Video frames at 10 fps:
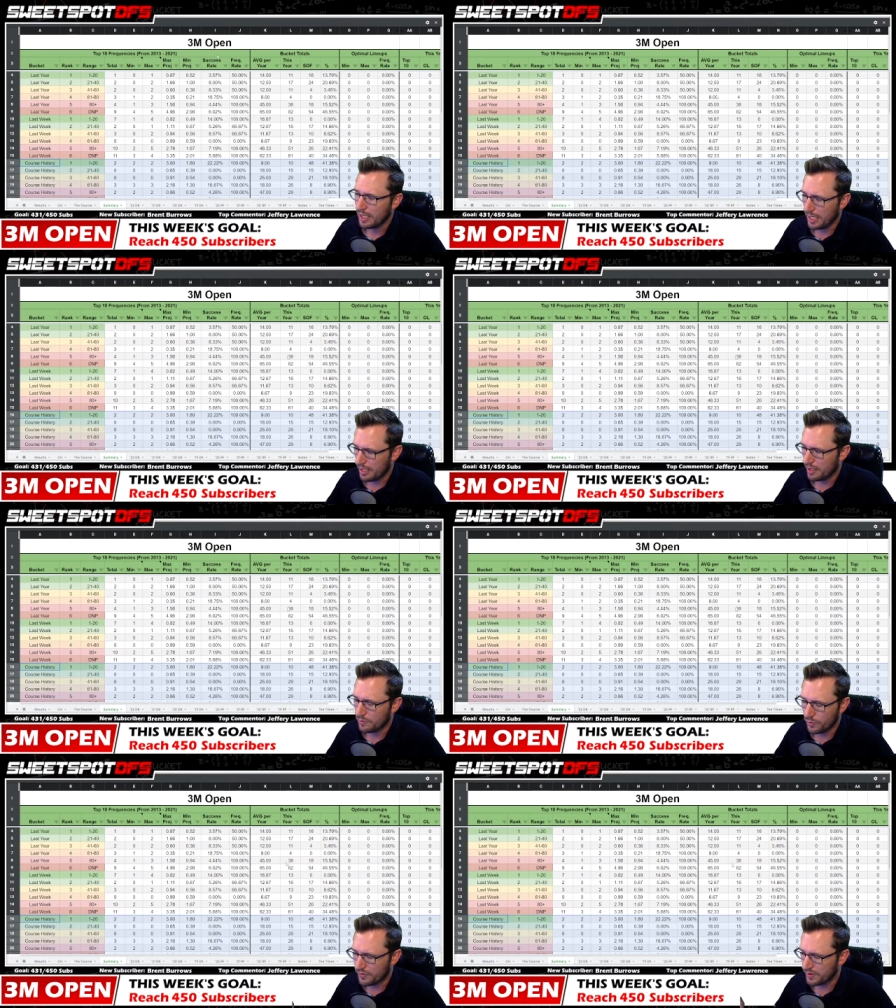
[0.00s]
it,
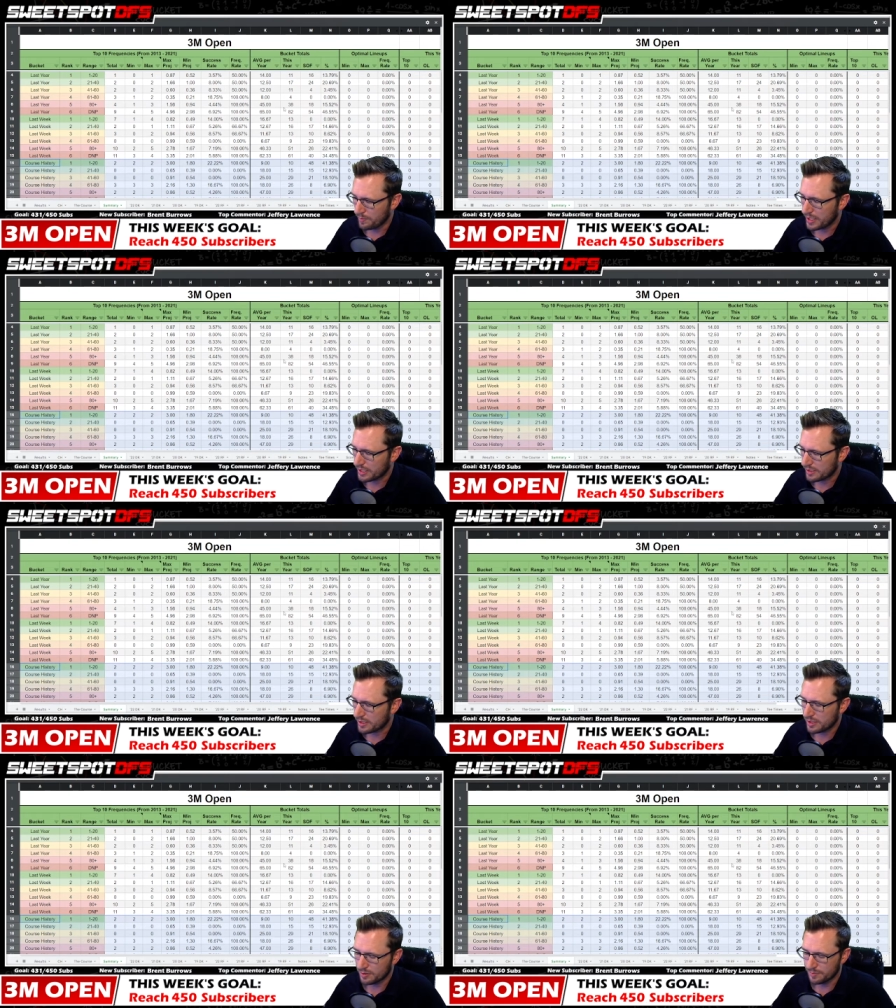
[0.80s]
within the bucket
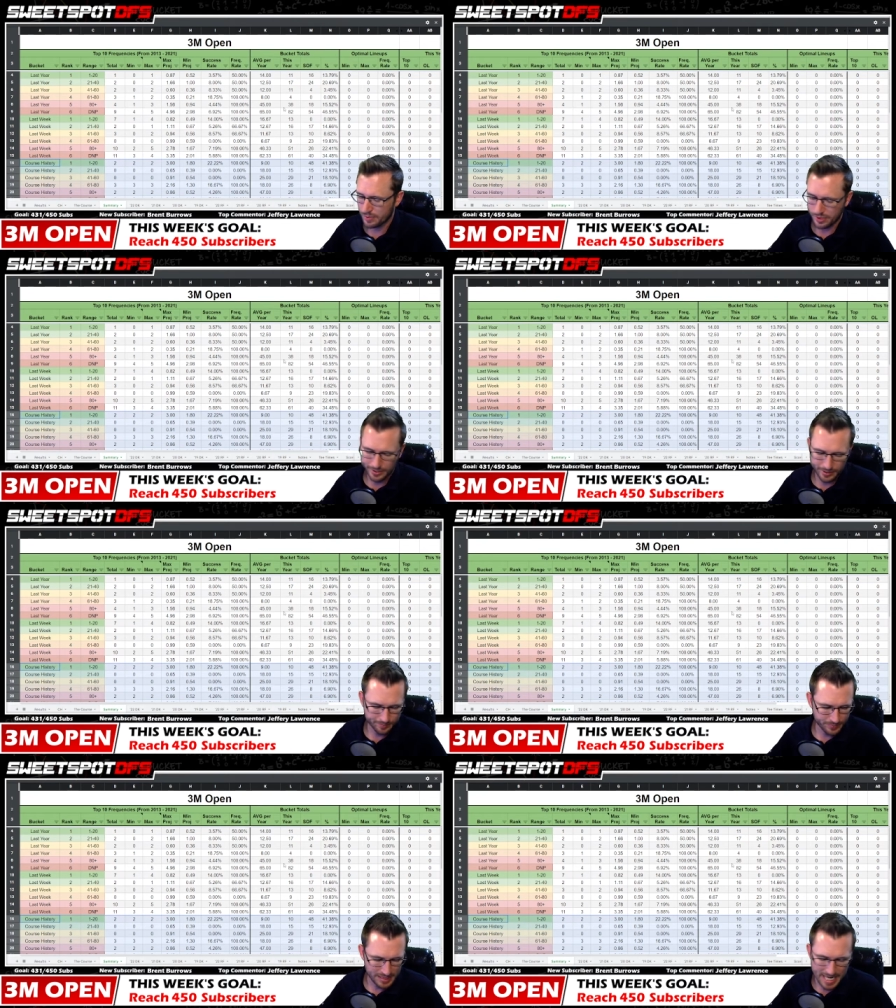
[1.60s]
system
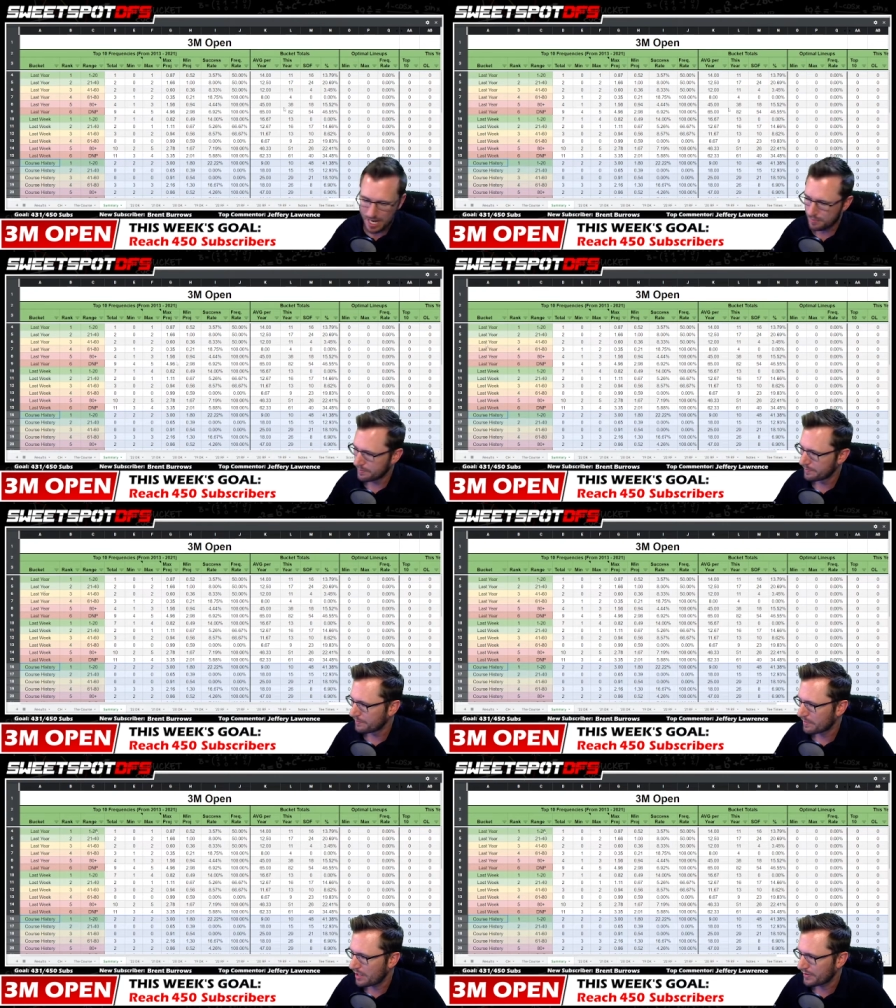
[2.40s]
um, tab
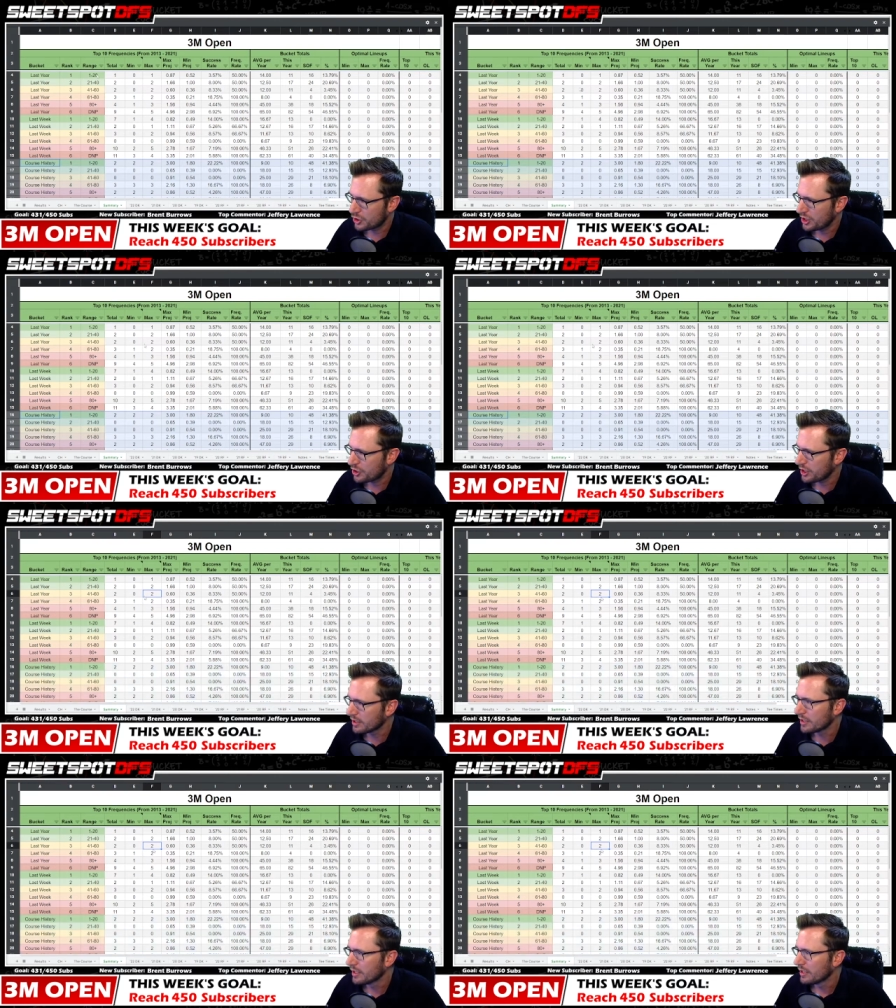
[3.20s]
on the cheat sheet
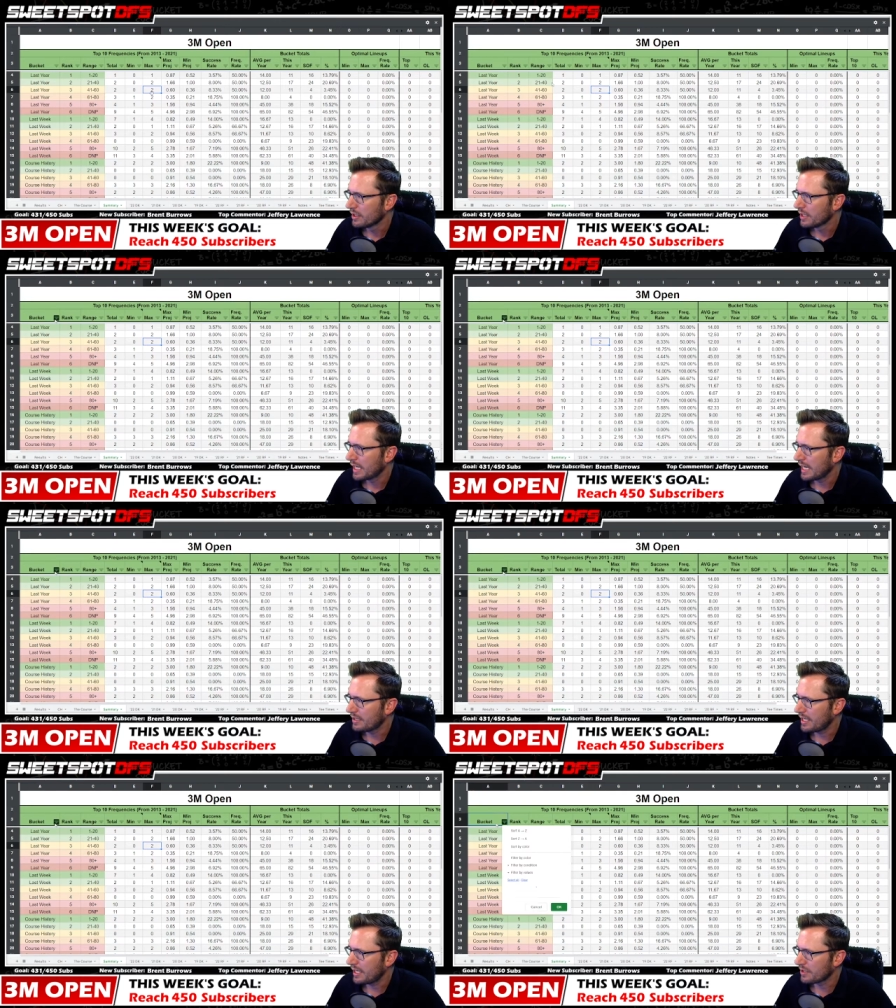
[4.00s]
and
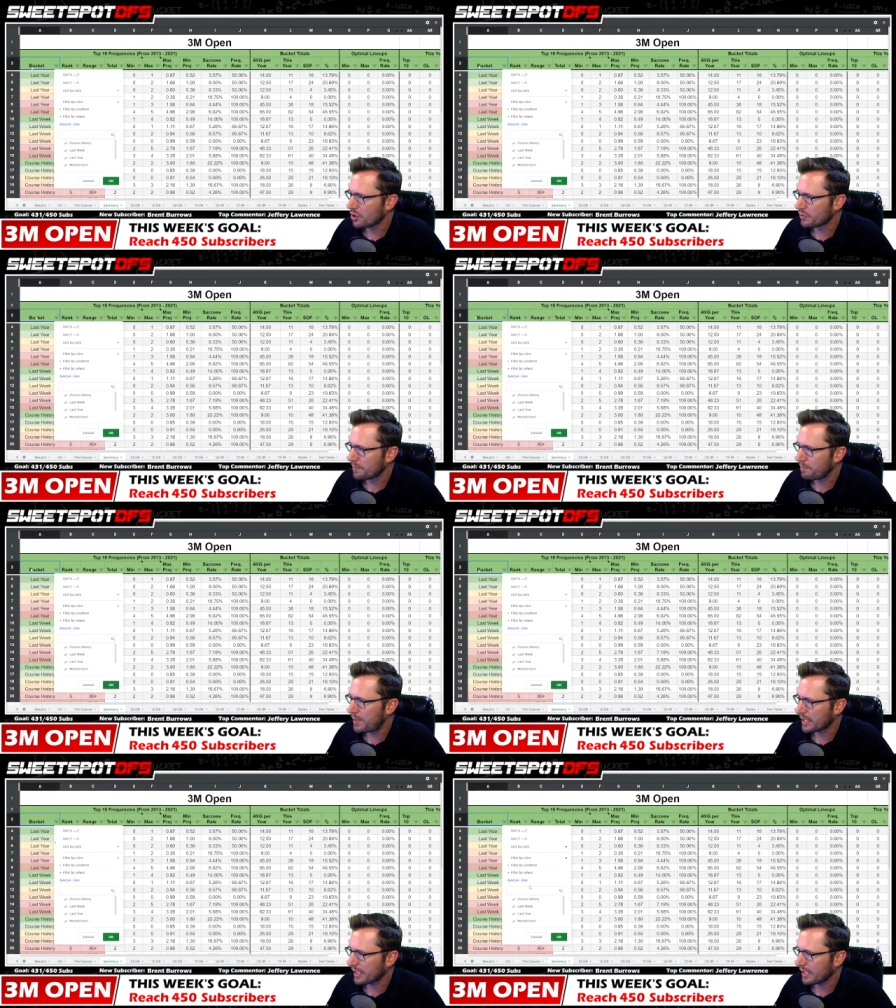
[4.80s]
then go to
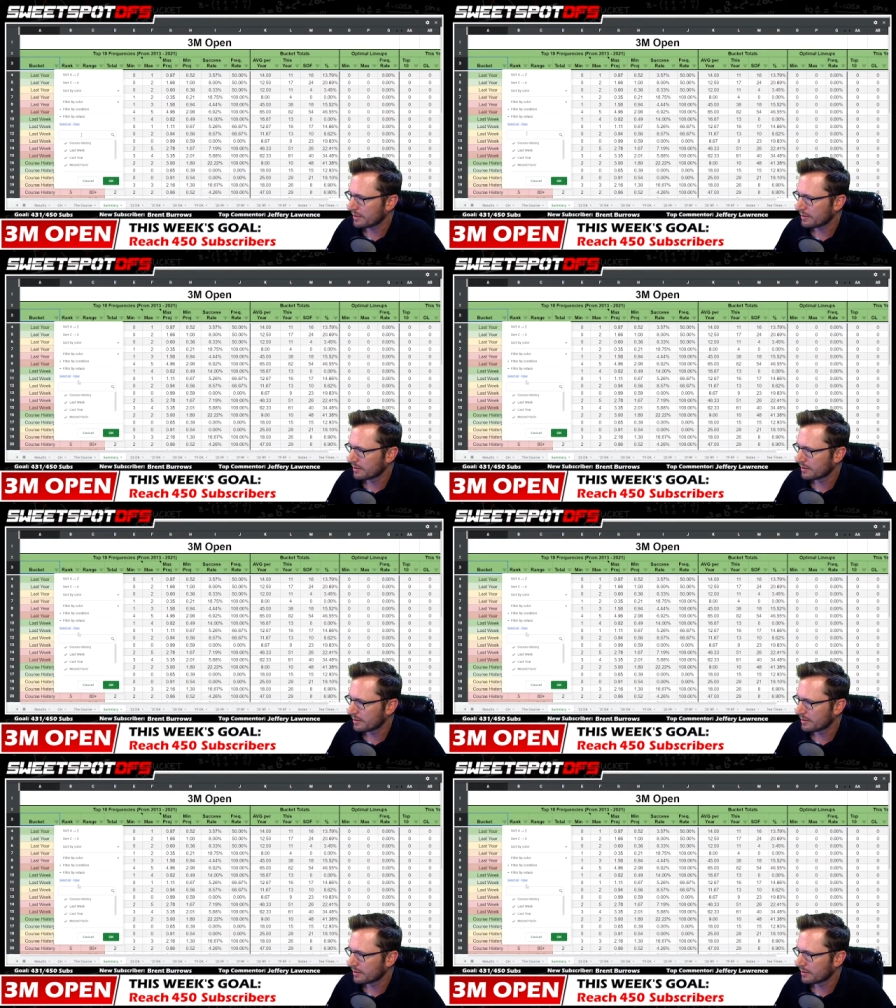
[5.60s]
bucket,